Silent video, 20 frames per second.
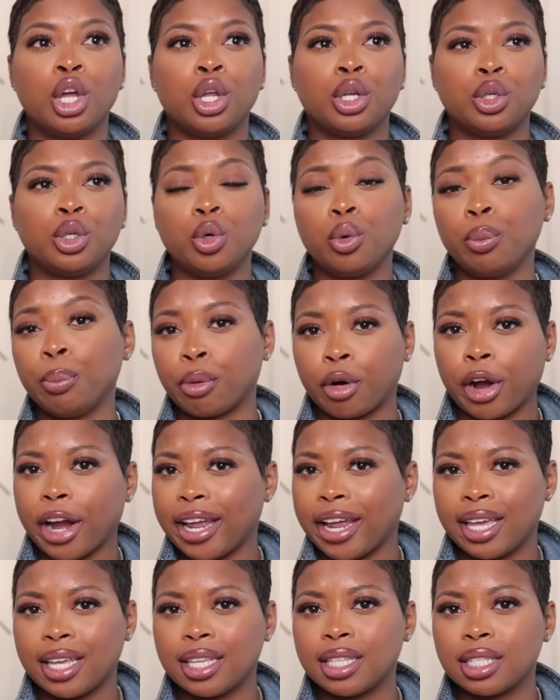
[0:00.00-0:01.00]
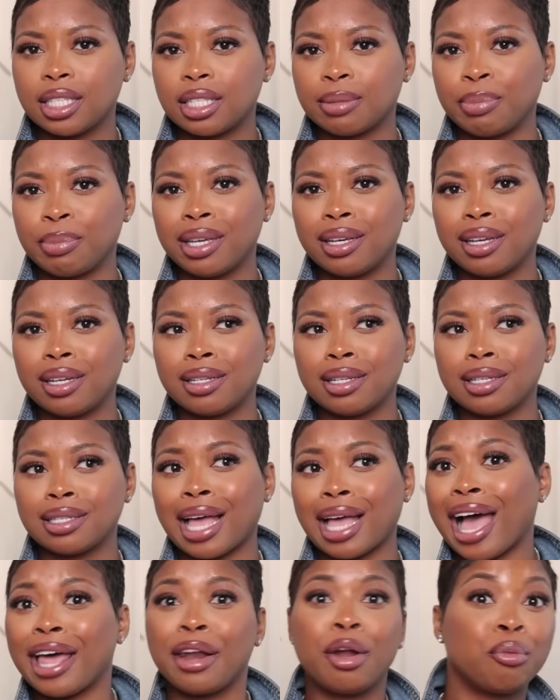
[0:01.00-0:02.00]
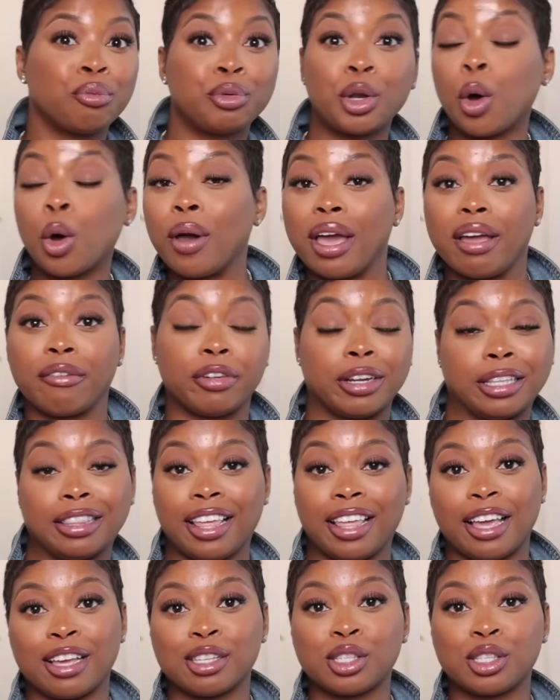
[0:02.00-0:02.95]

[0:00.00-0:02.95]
new brands because I don't know everything.